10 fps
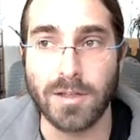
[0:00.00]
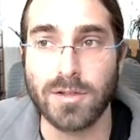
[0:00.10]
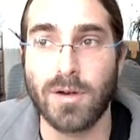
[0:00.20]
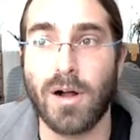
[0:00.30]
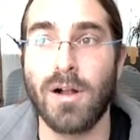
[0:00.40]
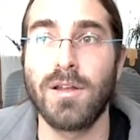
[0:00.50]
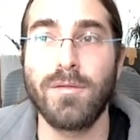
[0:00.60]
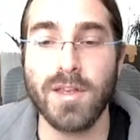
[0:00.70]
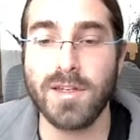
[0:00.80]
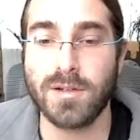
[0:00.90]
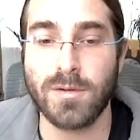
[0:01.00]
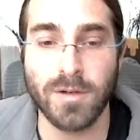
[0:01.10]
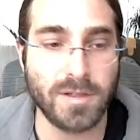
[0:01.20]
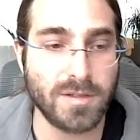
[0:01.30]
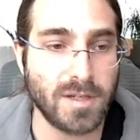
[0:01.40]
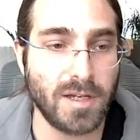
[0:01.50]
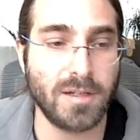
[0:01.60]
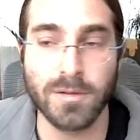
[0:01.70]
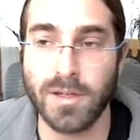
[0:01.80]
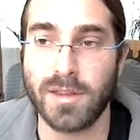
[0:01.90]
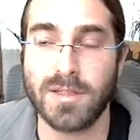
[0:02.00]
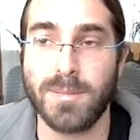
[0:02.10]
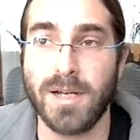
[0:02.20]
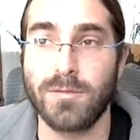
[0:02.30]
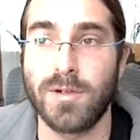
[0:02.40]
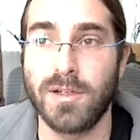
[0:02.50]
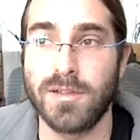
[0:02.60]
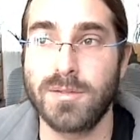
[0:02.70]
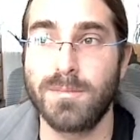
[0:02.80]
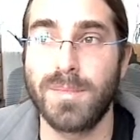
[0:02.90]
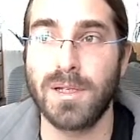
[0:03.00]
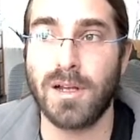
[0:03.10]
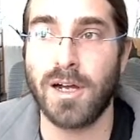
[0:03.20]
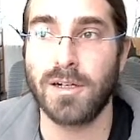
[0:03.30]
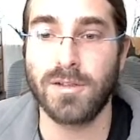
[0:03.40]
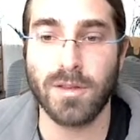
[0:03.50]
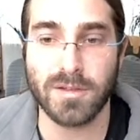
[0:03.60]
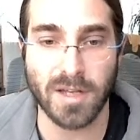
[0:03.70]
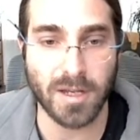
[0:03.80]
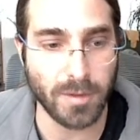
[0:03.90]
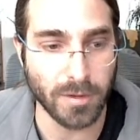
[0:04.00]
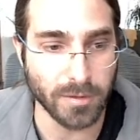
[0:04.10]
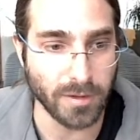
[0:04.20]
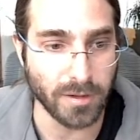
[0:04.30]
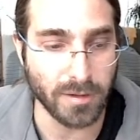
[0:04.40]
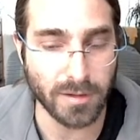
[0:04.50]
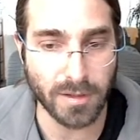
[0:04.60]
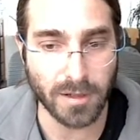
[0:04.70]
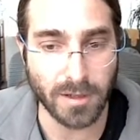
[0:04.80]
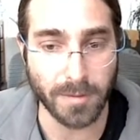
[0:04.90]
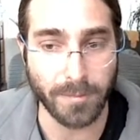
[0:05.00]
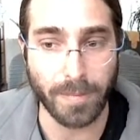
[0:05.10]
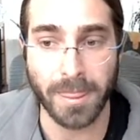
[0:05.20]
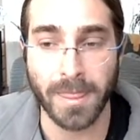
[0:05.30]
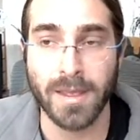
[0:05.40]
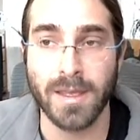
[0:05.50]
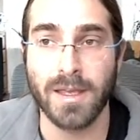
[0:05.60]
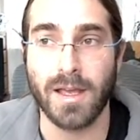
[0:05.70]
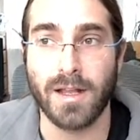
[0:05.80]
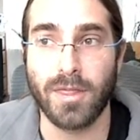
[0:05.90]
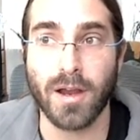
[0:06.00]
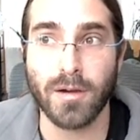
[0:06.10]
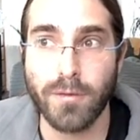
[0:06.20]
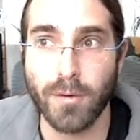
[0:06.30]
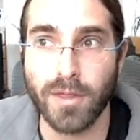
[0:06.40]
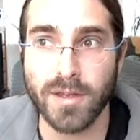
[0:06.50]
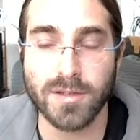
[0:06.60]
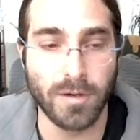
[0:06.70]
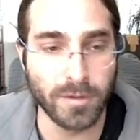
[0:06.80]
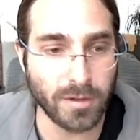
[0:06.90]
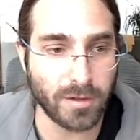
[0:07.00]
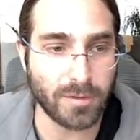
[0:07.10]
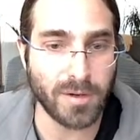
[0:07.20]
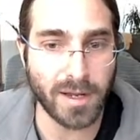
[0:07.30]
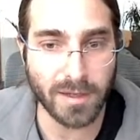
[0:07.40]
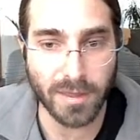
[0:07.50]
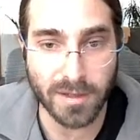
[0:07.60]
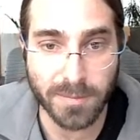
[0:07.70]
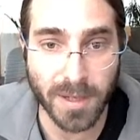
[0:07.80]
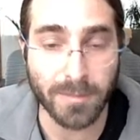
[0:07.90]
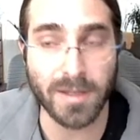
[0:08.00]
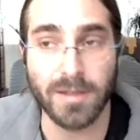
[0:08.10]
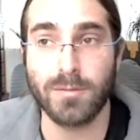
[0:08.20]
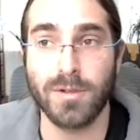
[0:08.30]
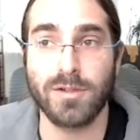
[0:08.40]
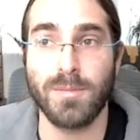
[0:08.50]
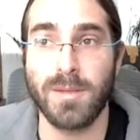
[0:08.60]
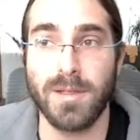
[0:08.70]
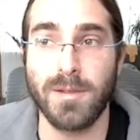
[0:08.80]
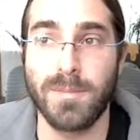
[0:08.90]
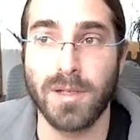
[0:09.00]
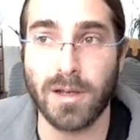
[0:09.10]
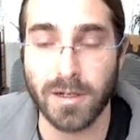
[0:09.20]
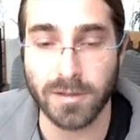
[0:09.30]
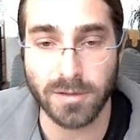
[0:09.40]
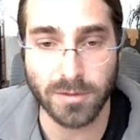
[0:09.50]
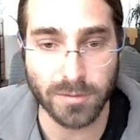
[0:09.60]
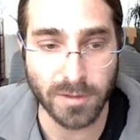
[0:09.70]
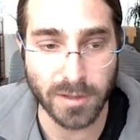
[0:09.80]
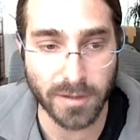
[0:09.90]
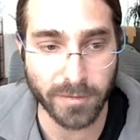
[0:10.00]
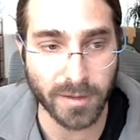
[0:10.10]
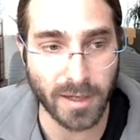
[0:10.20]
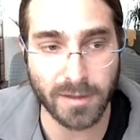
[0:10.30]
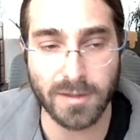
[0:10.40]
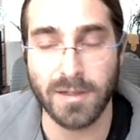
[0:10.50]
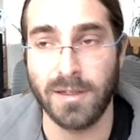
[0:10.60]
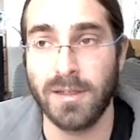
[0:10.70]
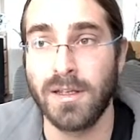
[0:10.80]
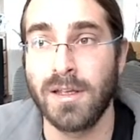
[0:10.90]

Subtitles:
So all of these coins, including the spent ones, belong to the same owner. And therefore, this owner created this payment, which maybe belongs to a different entity.